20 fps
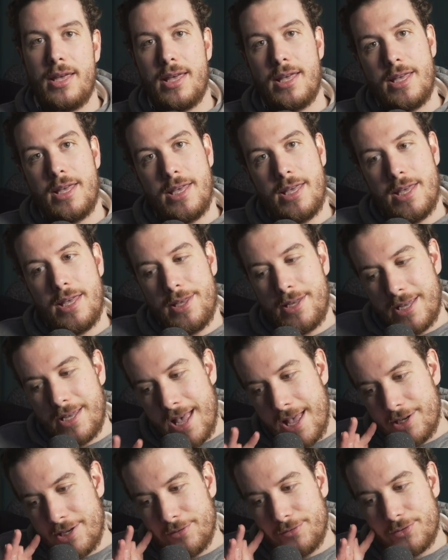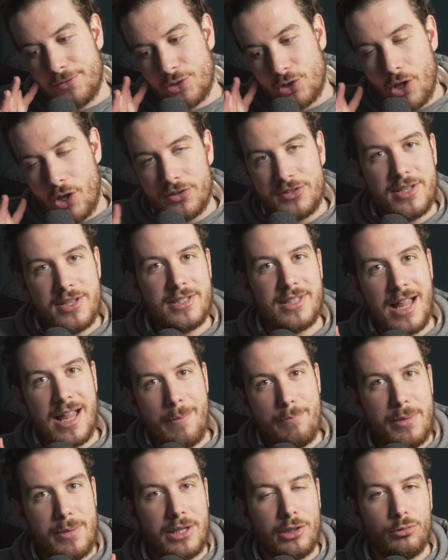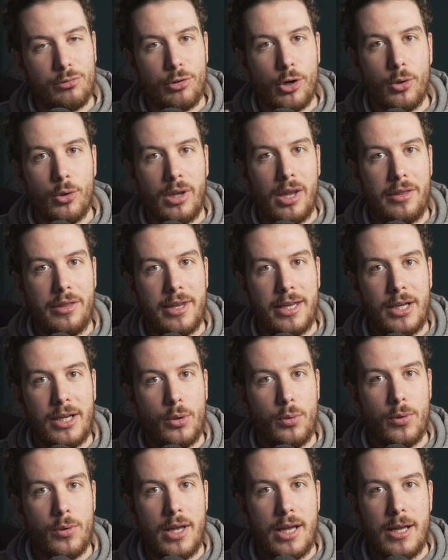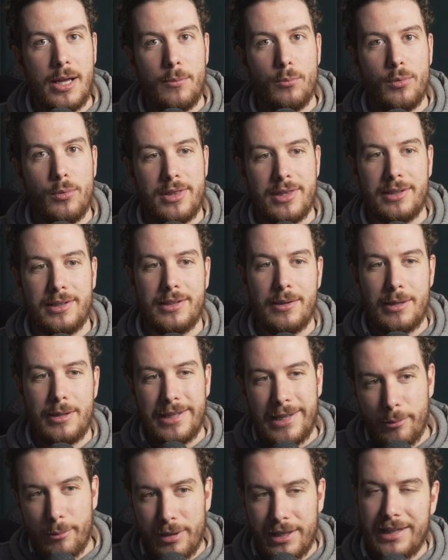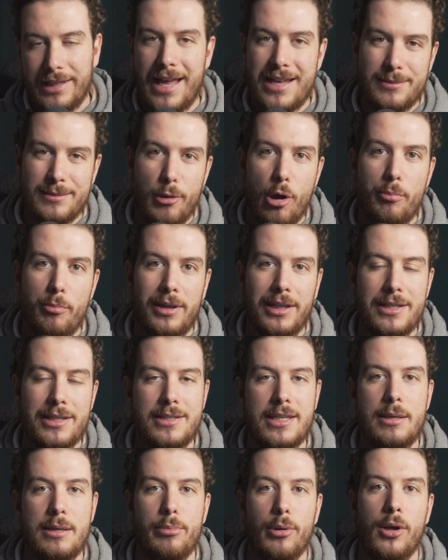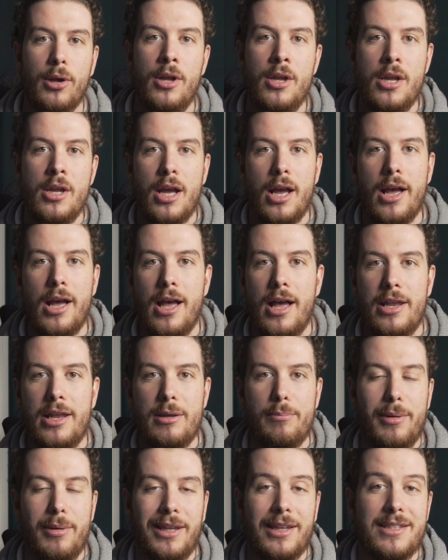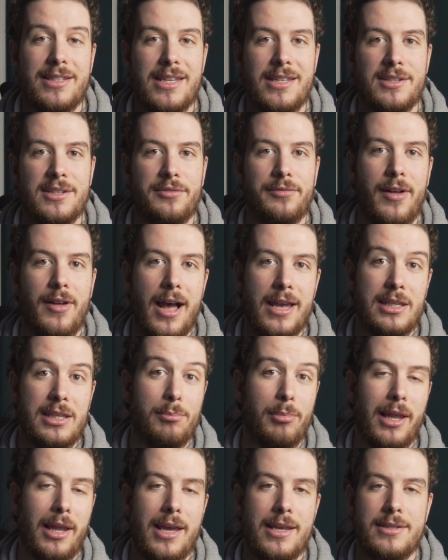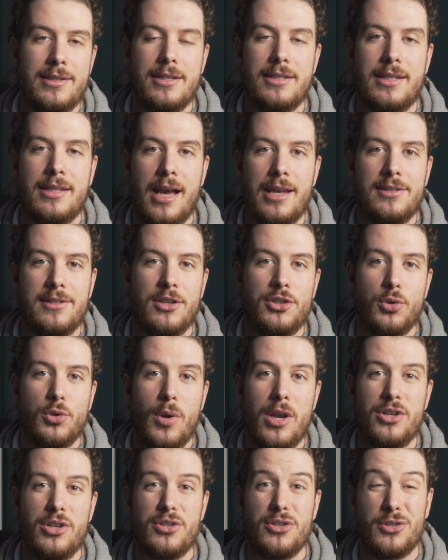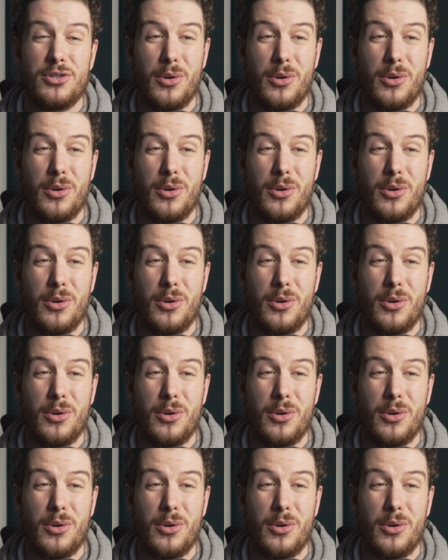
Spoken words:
It kind of slots into that middle role, I think, with a little bit less mobility, but an ability to find players in tight situations.